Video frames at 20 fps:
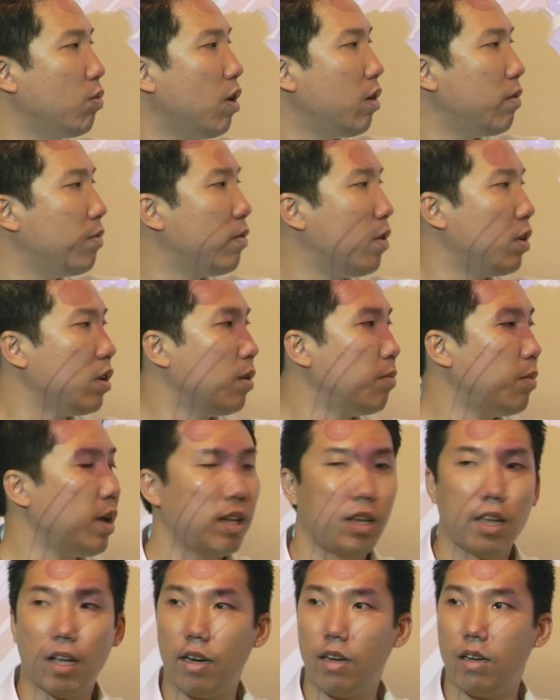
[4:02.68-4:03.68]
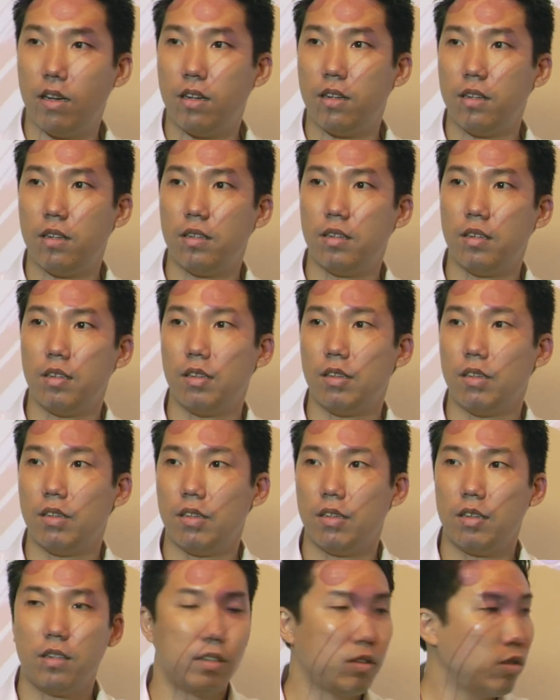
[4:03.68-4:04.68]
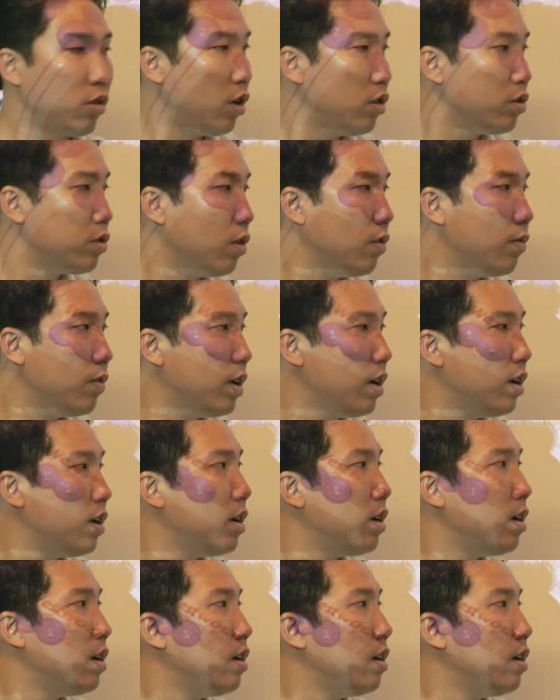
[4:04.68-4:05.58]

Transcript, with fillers: walk from the backyard, cross over,